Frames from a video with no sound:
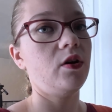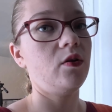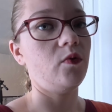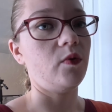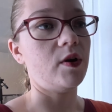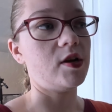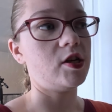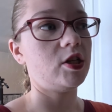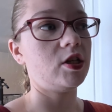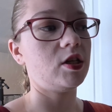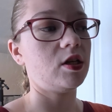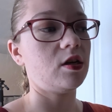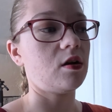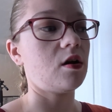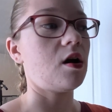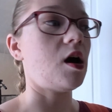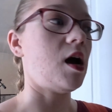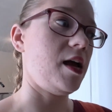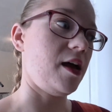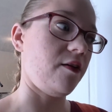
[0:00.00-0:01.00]
which
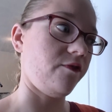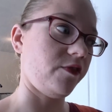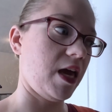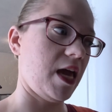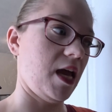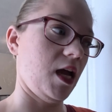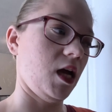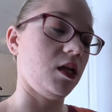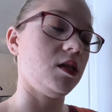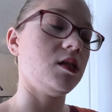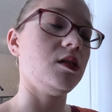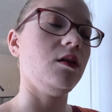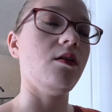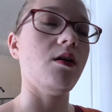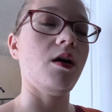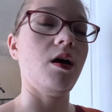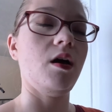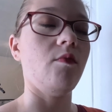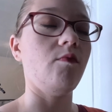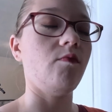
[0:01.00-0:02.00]
I have canned,
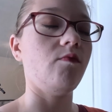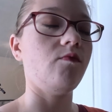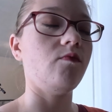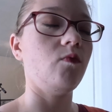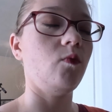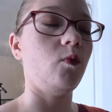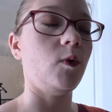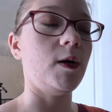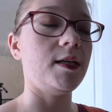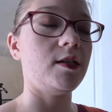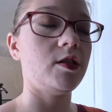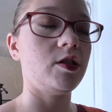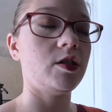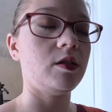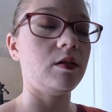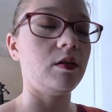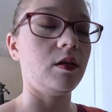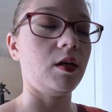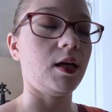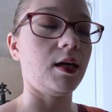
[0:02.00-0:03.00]

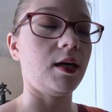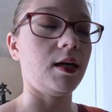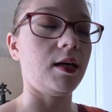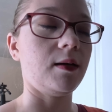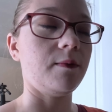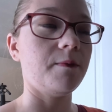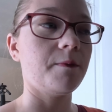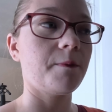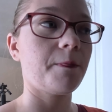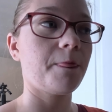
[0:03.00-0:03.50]
which I